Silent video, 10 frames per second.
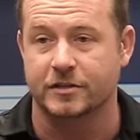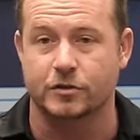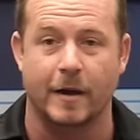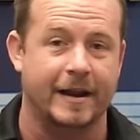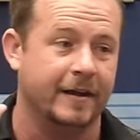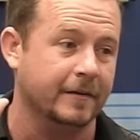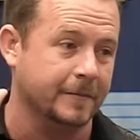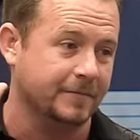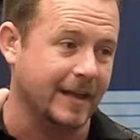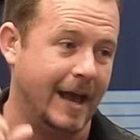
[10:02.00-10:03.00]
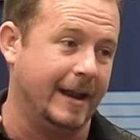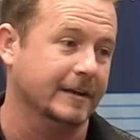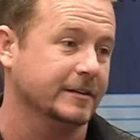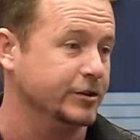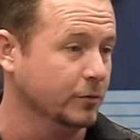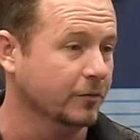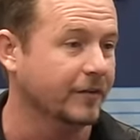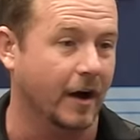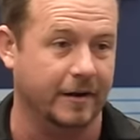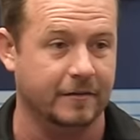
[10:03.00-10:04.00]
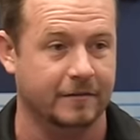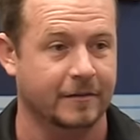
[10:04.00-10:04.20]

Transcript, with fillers: sweating attics that you will find,